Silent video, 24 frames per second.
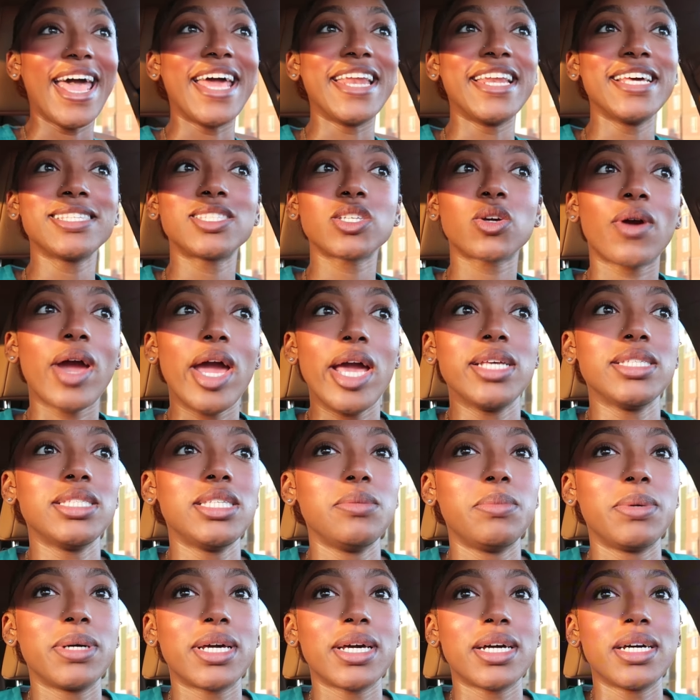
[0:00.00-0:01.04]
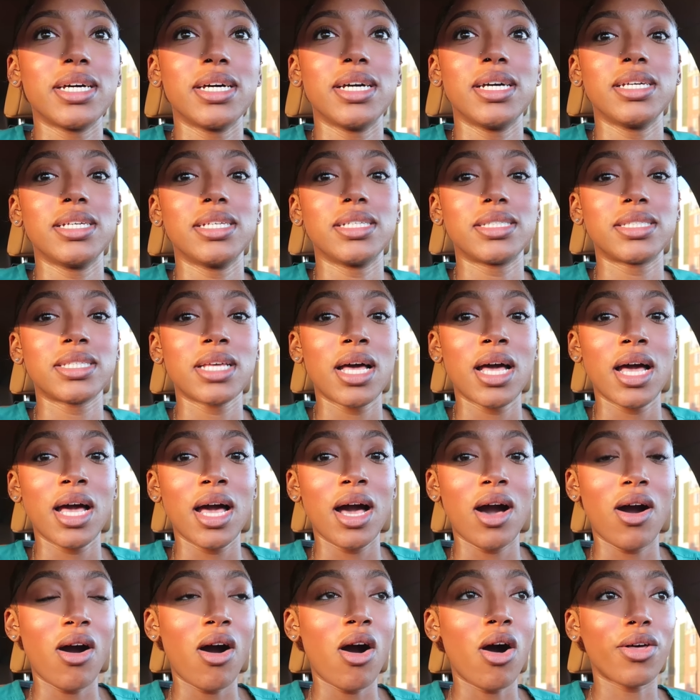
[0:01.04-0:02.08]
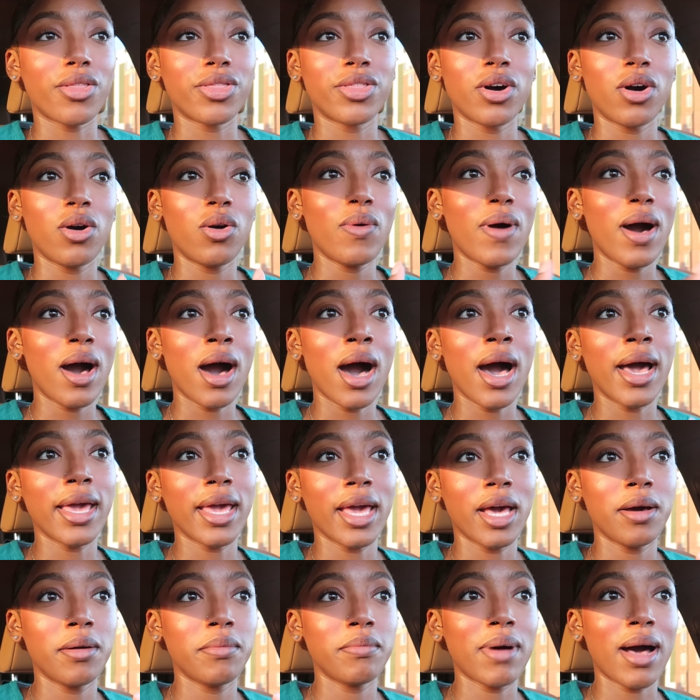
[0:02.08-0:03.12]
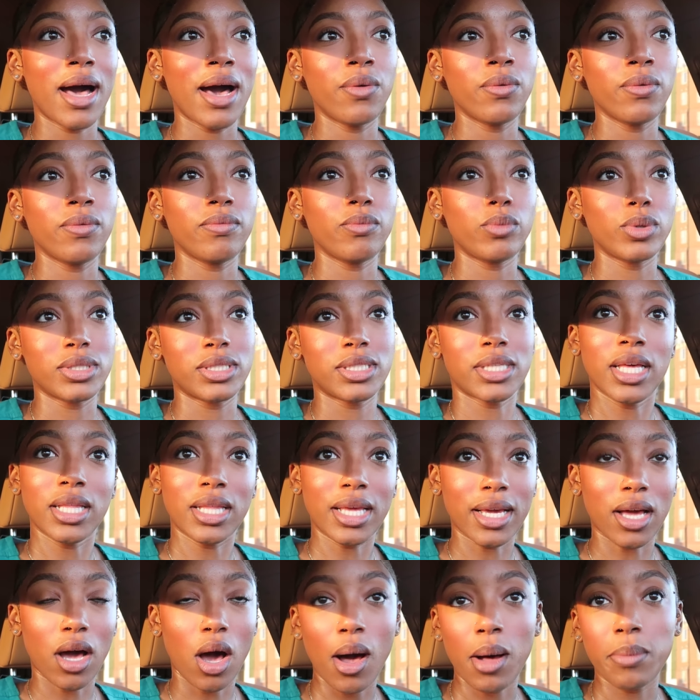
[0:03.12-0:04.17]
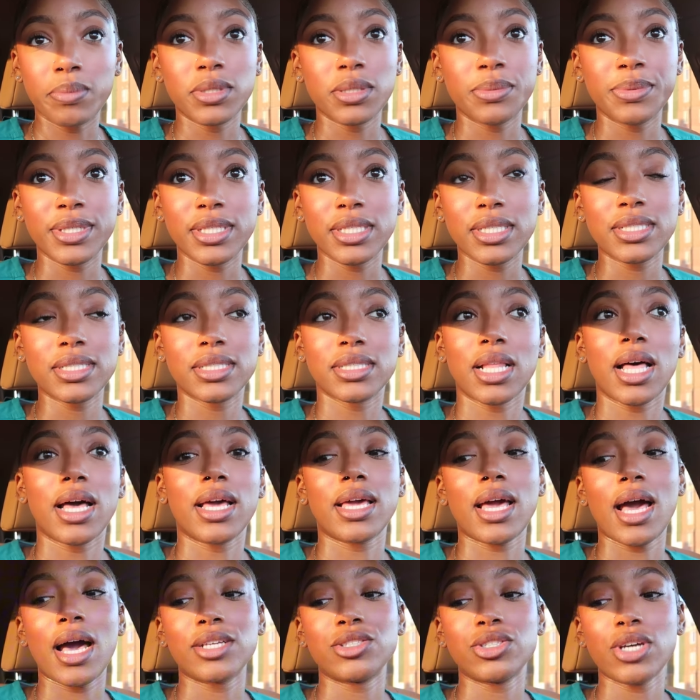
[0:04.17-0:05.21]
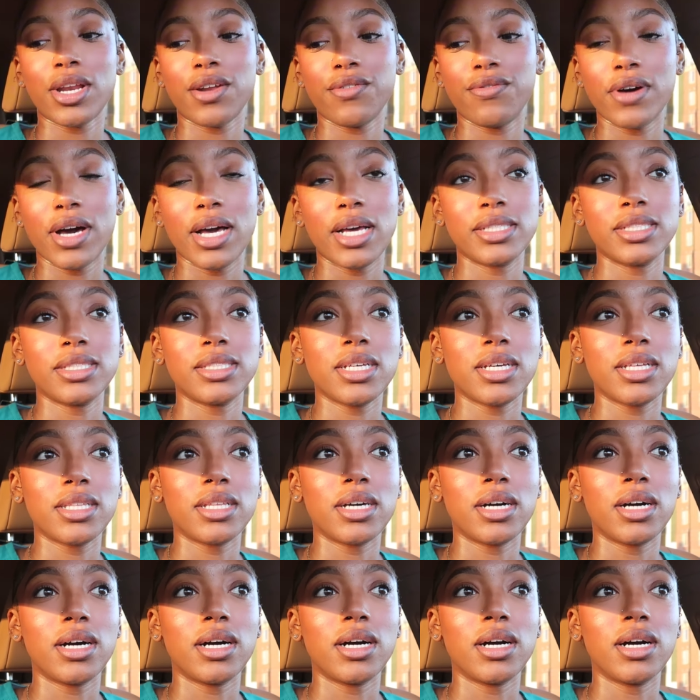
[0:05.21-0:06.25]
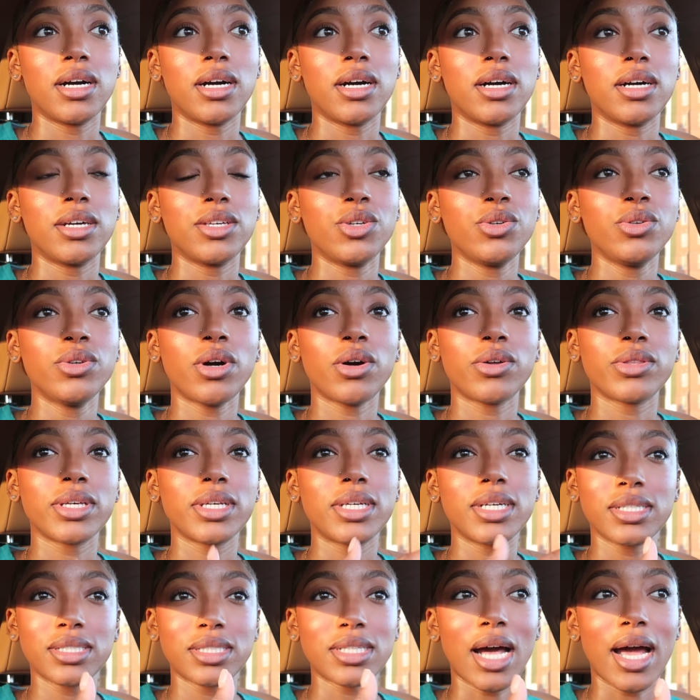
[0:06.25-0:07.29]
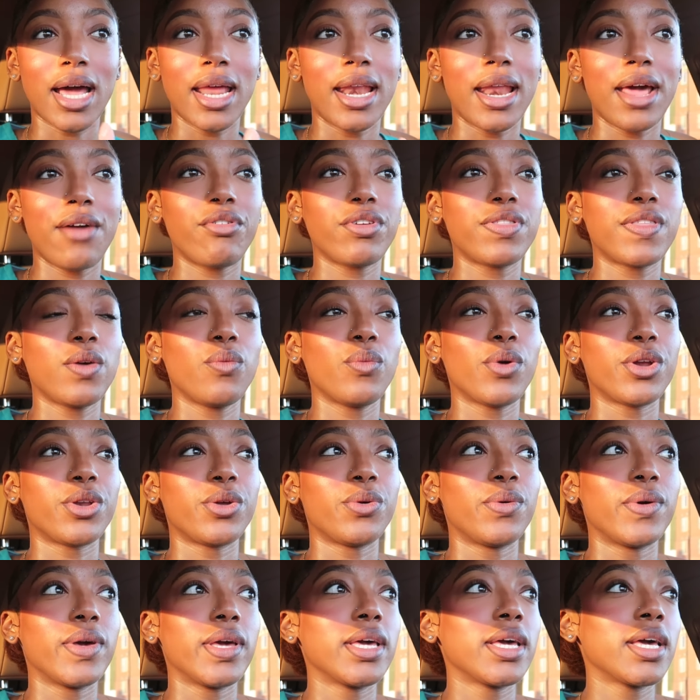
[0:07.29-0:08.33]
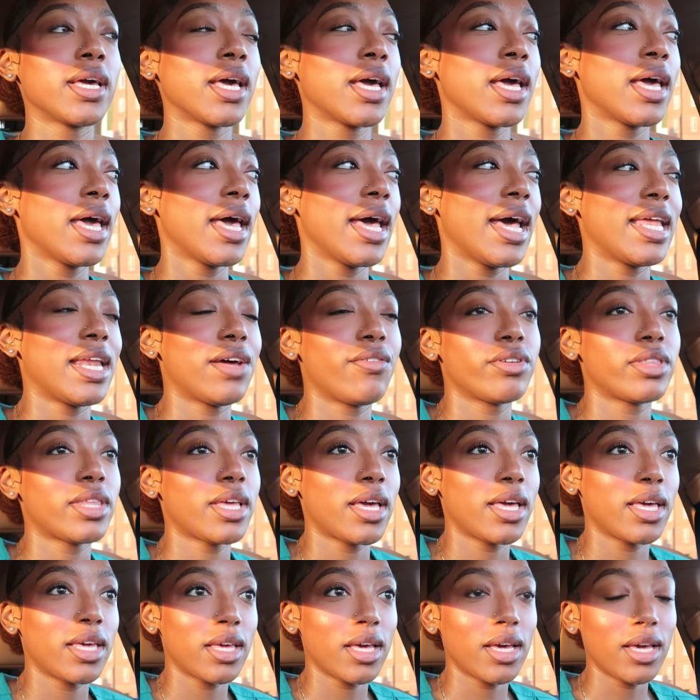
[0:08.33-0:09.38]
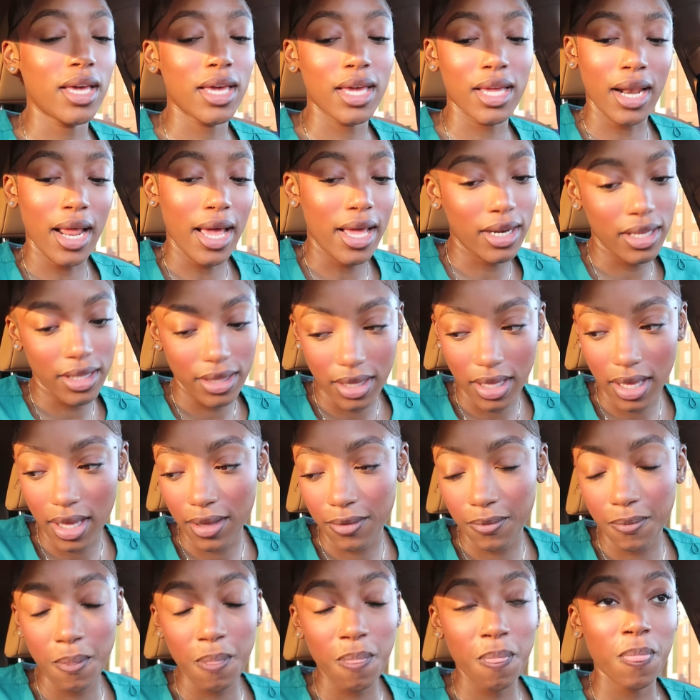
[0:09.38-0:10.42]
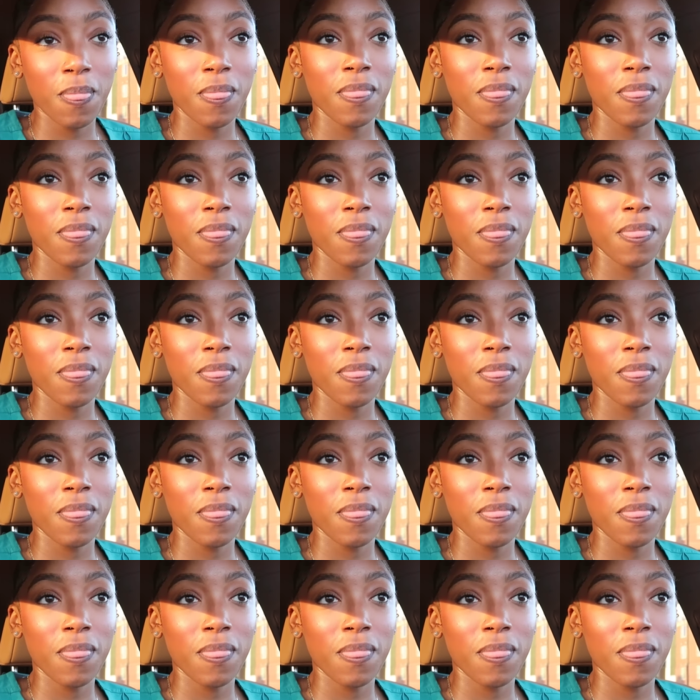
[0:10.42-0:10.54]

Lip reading: And it's crazy because although I would say like an optimist, like I try to find the, you know, the good side in everything we're doing and everything in anything.